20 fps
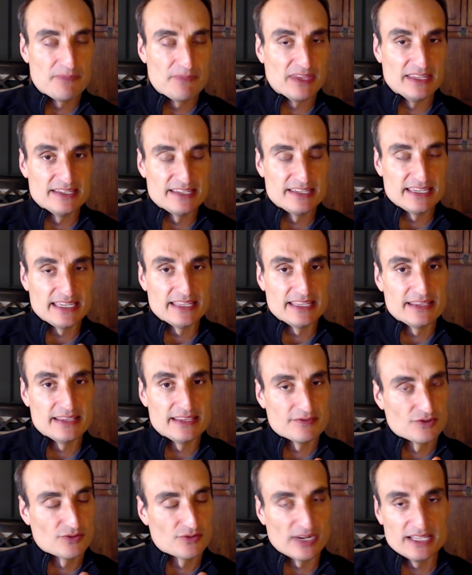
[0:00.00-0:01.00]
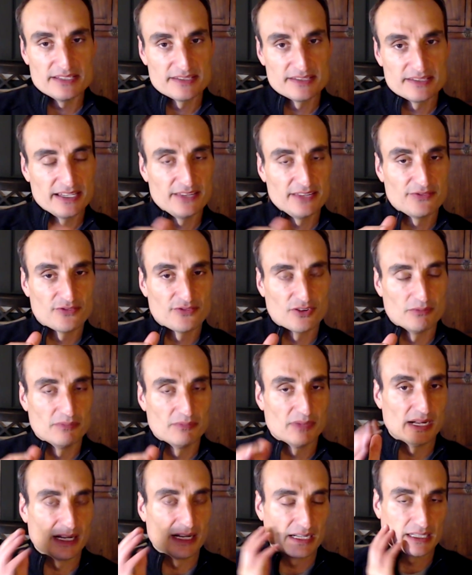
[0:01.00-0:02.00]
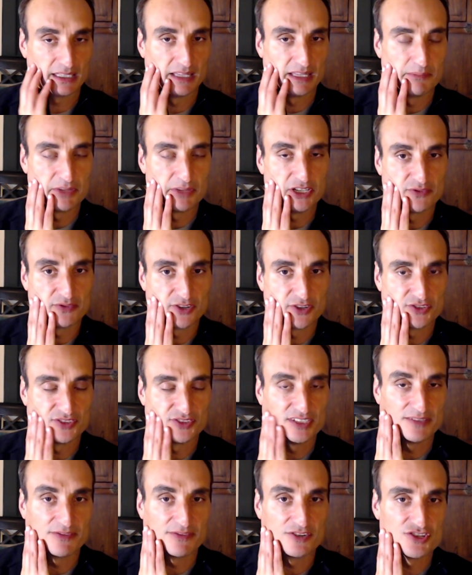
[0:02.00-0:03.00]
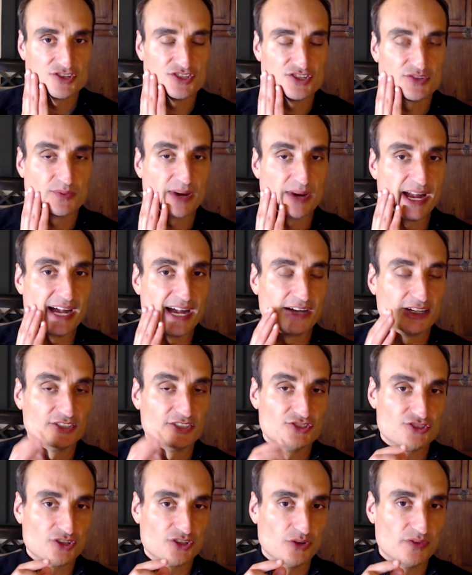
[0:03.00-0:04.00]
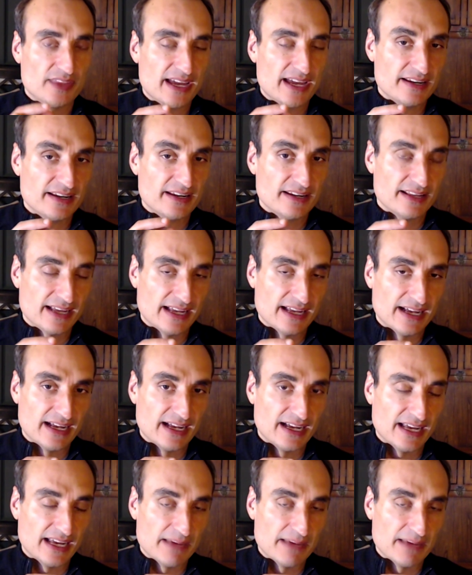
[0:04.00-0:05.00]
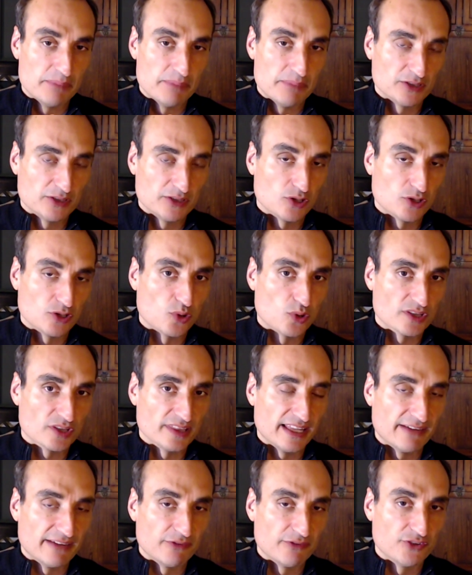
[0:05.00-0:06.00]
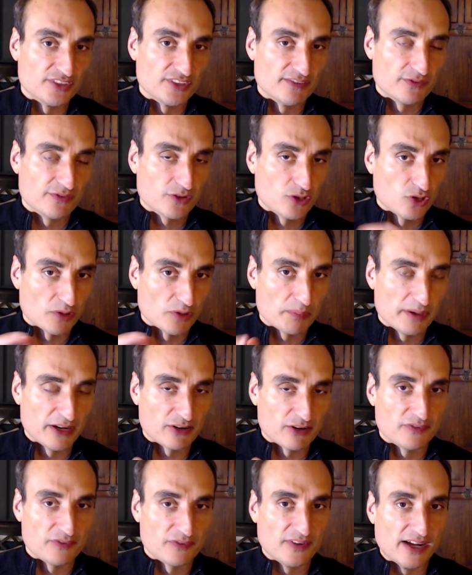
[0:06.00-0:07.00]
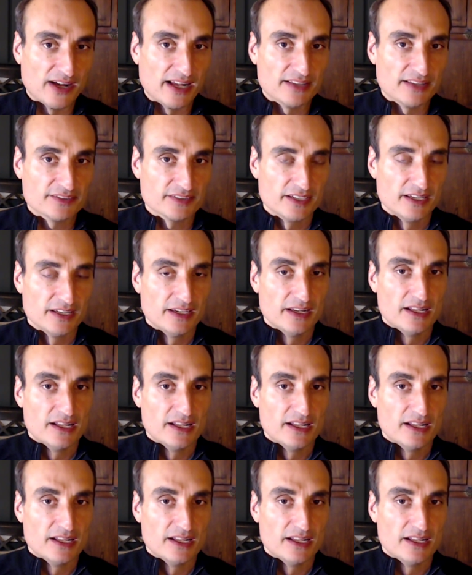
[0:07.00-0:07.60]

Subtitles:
Indeed, the great study from Columbia University, Virginia Rao has shown that umbilical cord levels of chlorpyrifos